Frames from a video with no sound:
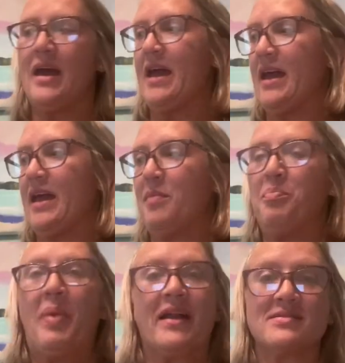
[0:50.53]
a
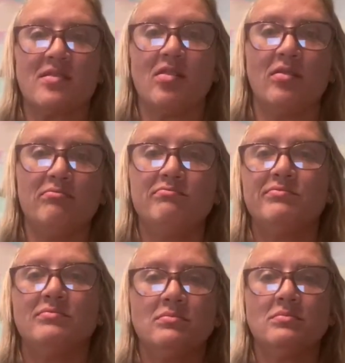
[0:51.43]
pencil
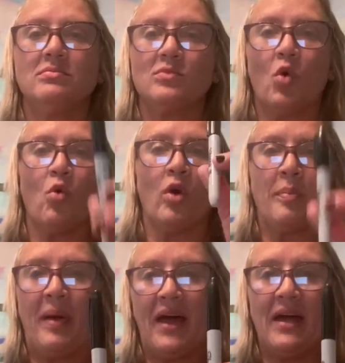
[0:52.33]
or a
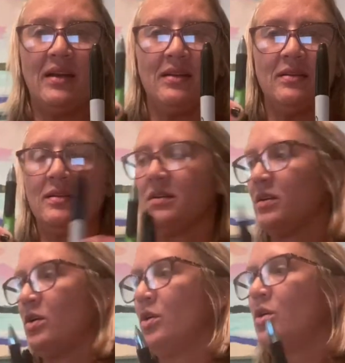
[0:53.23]
pen
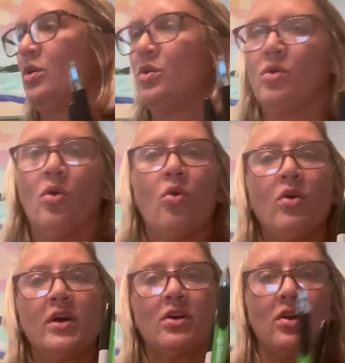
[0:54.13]

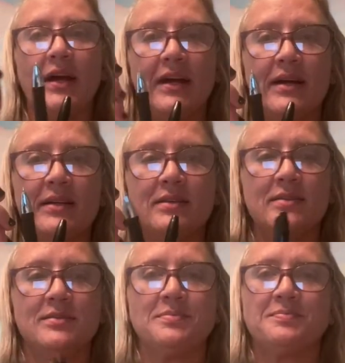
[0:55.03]
or a crayon